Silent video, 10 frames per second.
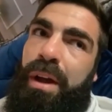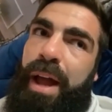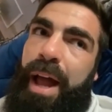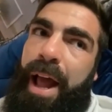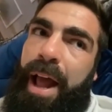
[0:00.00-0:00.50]

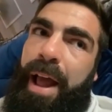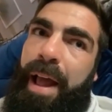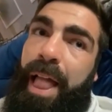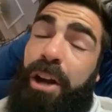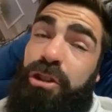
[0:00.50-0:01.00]

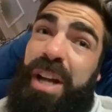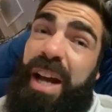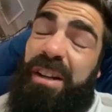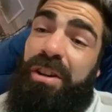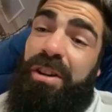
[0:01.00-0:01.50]
I just
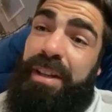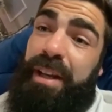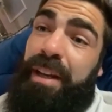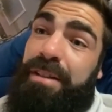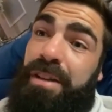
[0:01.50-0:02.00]
had a lot of
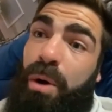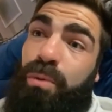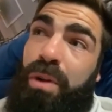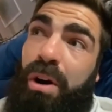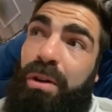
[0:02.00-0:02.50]
things
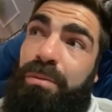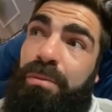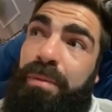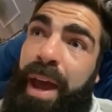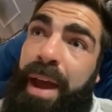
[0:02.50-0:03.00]
going on
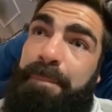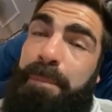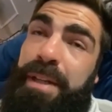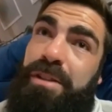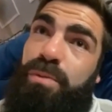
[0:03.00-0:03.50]

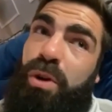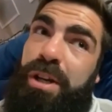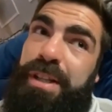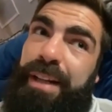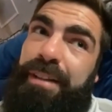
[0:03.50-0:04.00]
business
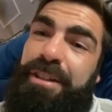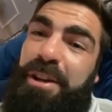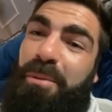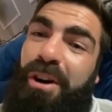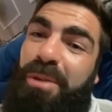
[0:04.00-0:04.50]
wise, and you
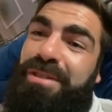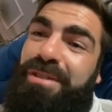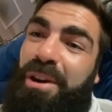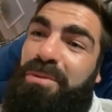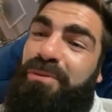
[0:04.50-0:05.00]
know what? I
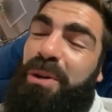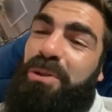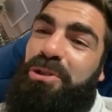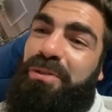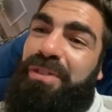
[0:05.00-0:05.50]
was
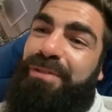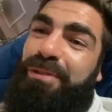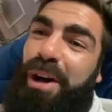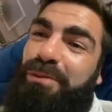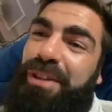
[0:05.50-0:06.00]
foolish enough to
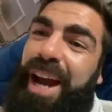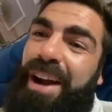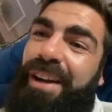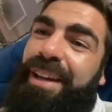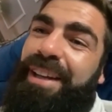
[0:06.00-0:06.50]
fall for the
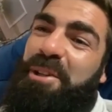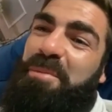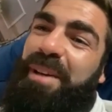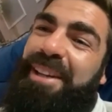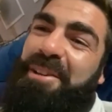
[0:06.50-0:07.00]
carrot. You know what I
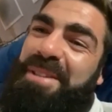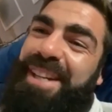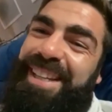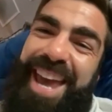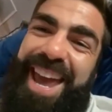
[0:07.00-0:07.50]
mean? I was
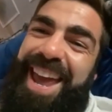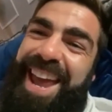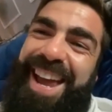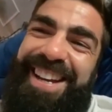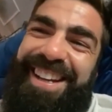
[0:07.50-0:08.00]
like, yeah,
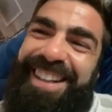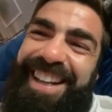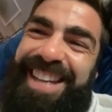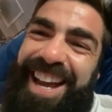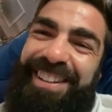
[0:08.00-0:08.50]

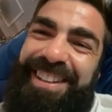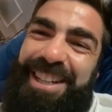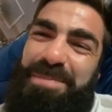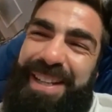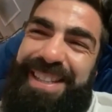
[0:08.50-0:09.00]
let's get all
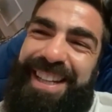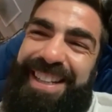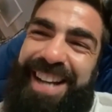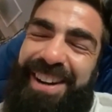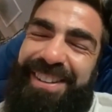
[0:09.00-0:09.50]
these business things
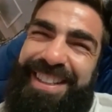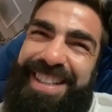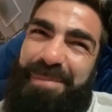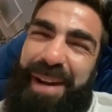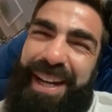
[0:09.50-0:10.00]
going. Let's
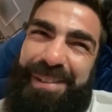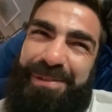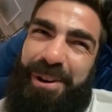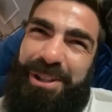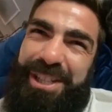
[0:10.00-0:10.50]
start making a
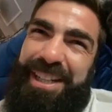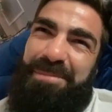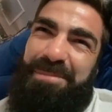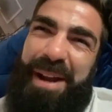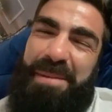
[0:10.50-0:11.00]
fortune
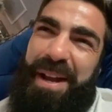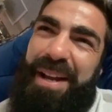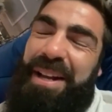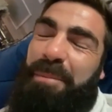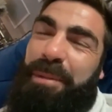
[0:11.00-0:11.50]
and blah blah.
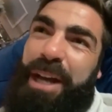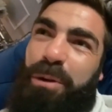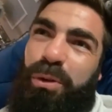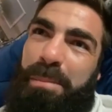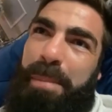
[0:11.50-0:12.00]
But now
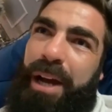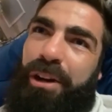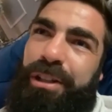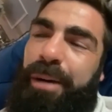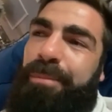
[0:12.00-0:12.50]
looking back
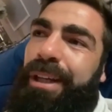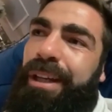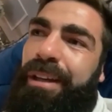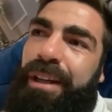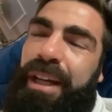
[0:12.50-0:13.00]
on it, I'm
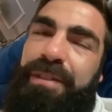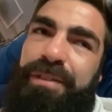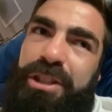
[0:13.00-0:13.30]
like, even